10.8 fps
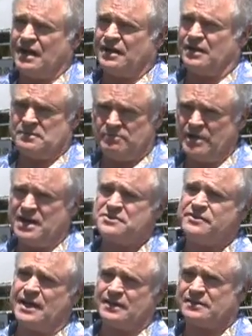I pass
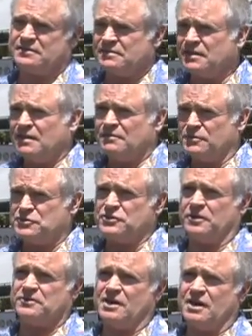that
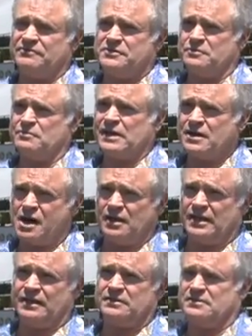result off to my
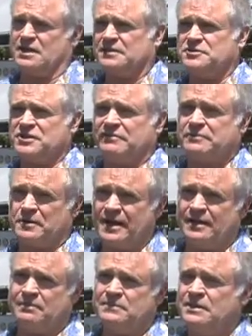colleague, Dr. Jeff
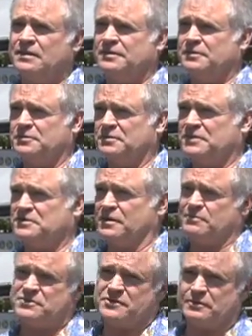Graham, who
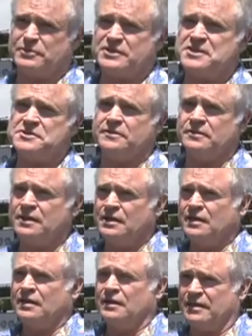determines their potential
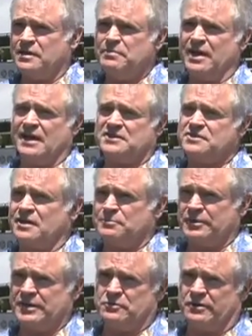impacts on
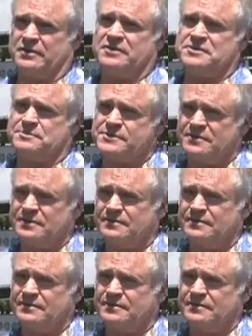marine organisms.